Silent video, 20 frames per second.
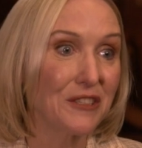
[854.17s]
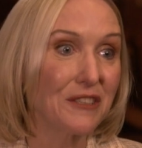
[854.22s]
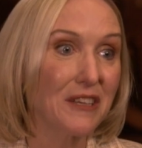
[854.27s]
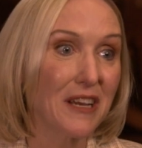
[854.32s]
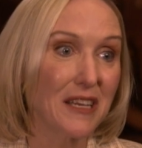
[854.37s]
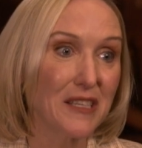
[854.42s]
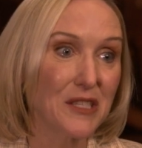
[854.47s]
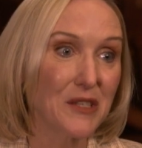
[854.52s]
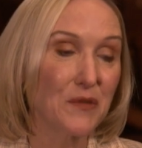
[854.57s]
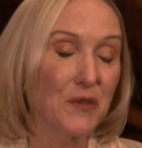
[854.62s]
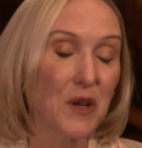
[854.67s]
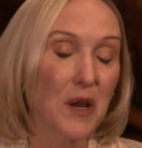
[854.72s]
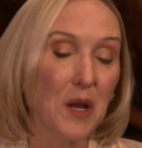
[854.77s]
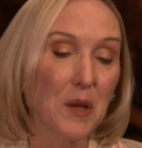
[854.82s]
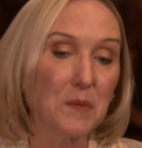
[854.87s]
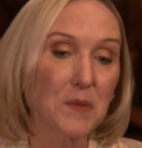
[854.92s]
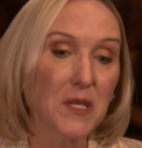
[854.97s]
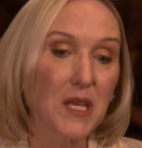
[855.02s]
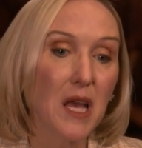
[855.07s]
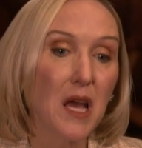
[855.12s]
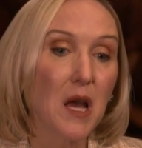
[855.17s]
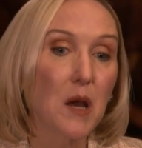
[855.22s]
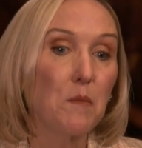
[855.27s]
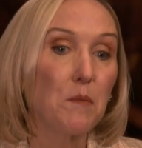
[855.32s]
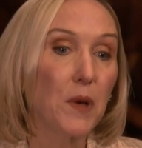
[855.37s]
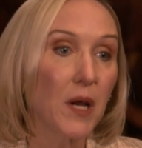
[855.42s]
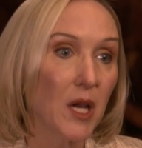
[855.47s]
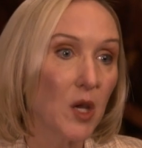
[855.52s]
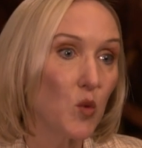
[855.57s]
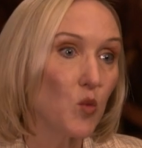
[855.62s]
digit kinds of comps.
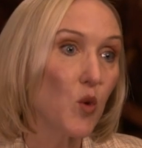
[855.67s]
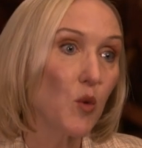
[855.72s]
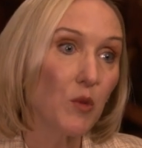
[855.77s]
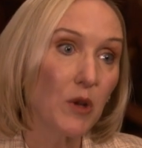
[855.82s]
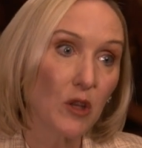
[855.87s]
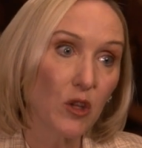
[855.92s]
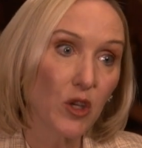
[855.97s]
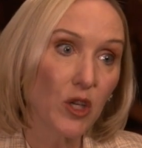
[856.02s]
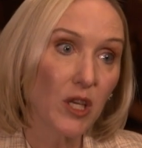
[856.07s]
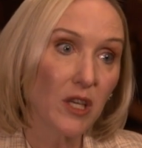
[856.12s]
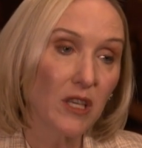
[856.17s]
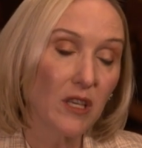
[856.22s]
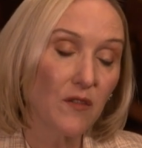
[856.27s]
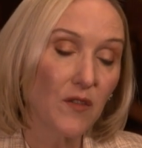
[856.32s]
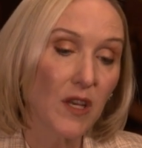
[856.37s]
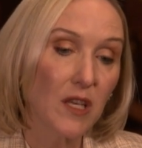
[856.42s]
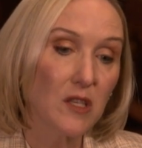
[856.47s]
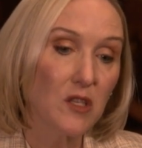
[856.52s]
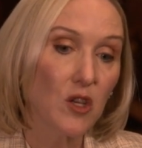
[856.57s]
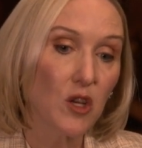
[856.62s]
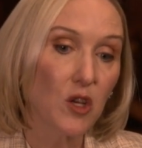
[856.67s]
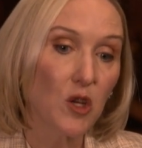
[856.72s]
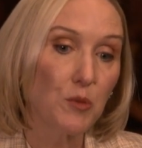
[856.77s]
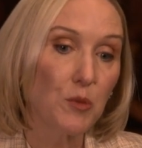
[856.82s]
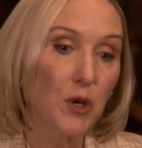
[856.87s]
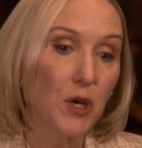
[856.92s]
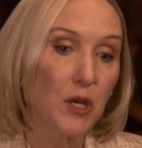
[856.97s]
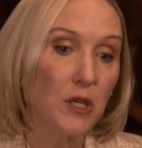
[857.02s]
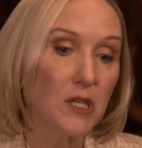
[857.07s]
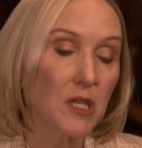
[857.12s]
But when we look at advanced
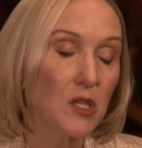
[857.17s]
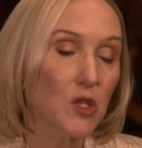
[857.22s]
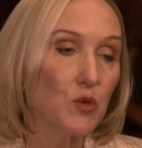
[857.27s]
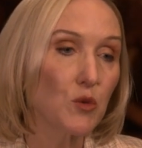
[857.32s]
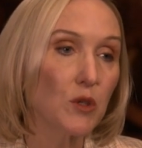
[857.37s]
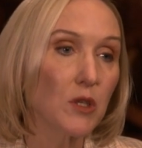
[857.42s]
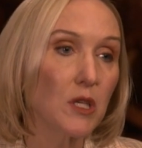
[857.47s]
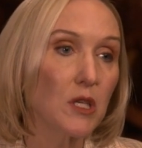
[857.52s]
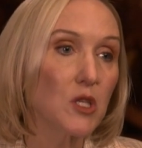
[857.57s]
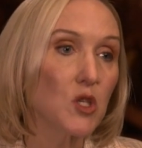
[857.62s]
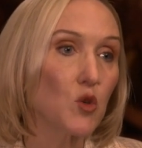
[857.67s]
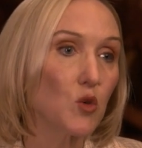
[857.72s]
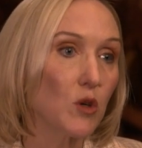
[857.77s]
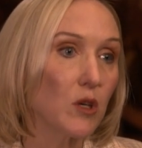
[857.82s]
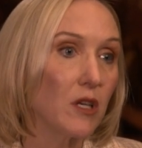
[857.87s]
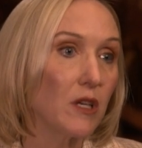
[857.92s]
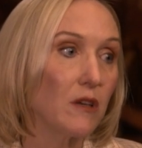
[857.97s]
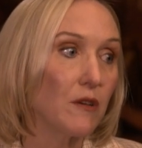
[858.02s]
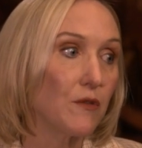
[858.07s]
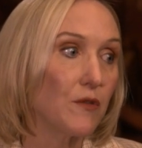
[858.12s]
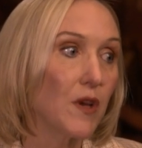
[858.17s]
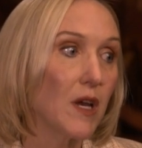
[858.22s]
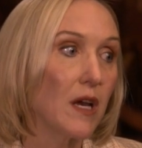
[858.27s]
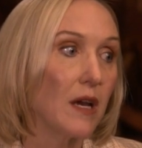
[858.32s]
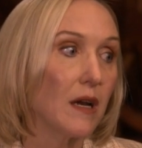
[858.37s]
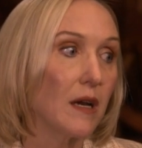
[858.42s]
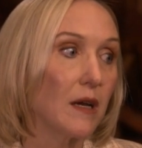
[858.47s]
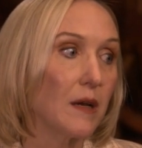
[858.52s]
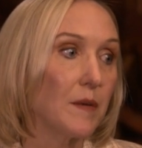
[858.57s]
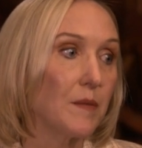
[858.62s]
auto parts, it's really a story of
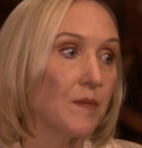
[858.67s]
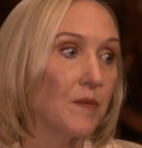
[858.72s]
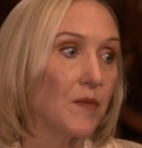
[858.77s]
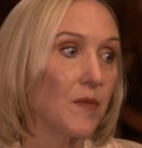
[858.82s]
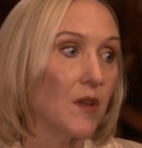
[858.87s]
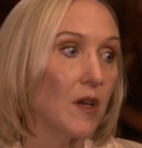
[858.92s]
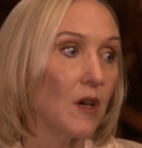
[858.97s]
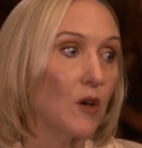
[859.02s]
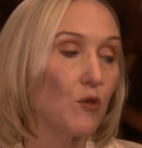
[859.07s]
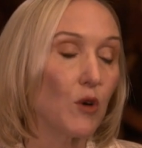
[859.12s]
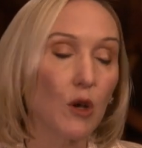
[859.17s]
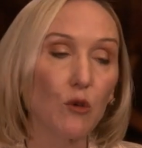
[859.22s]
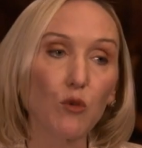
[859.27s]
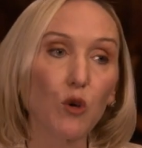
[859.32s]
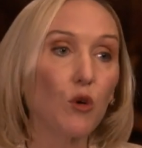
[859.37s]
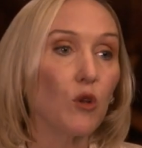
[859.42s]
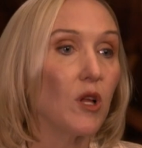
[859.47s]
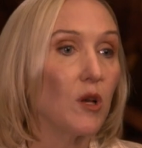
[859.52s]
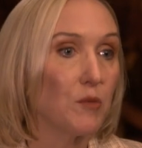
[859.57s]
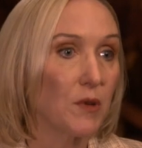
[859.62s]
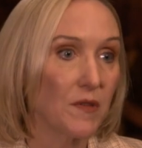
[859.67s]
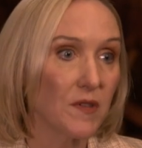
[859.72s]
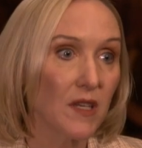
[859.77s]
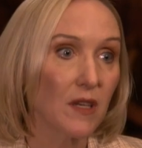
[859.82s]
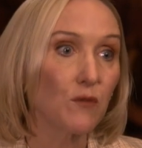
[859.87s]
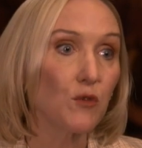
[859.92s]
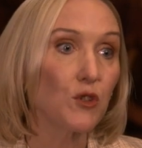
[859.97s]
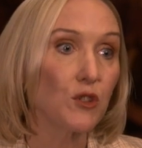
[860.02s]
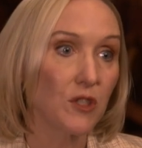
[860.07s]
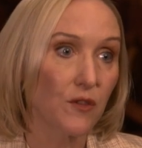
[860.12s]
um, a, a roll up of
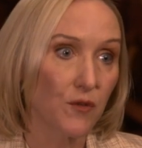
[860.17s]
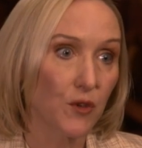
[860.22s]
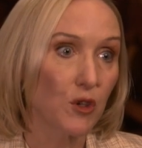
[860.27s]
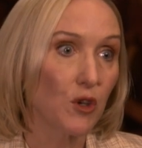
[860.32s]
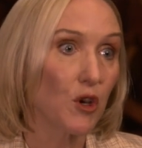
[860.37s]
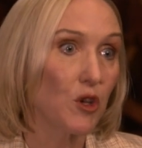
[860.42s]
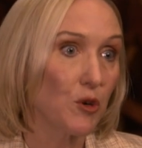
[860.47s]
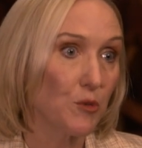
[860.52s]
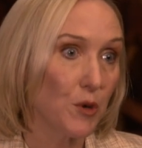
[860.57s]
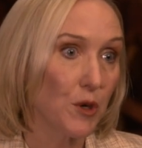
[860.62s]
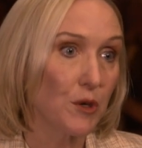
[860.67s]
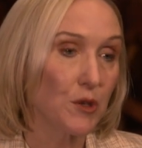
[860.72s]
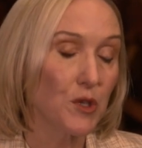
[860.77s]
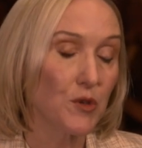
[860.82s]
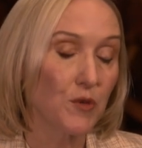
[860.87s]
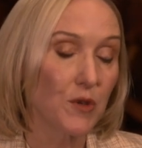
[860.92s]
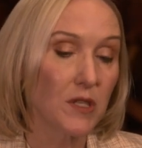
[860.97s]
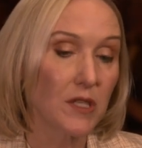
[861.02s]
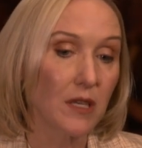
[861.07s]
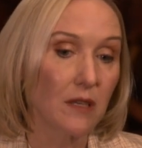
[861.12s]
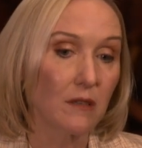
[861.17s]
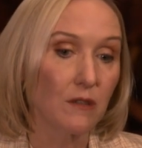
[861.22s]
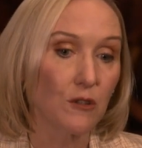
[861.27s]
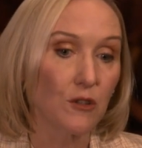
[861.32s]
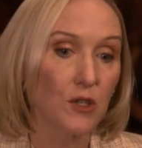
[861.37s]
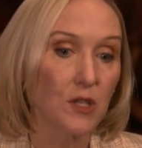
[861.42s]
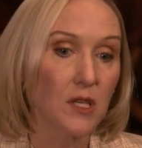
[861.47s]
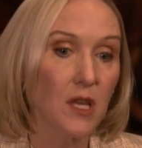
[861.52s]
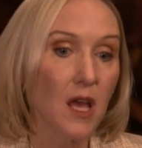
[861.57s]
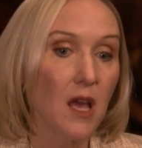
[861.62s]
several different auto parts
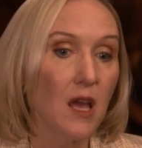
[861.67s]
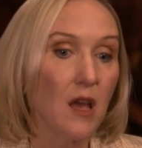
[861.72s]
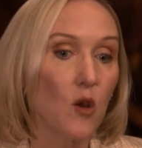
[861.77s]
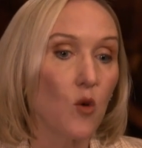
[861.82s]
retailers.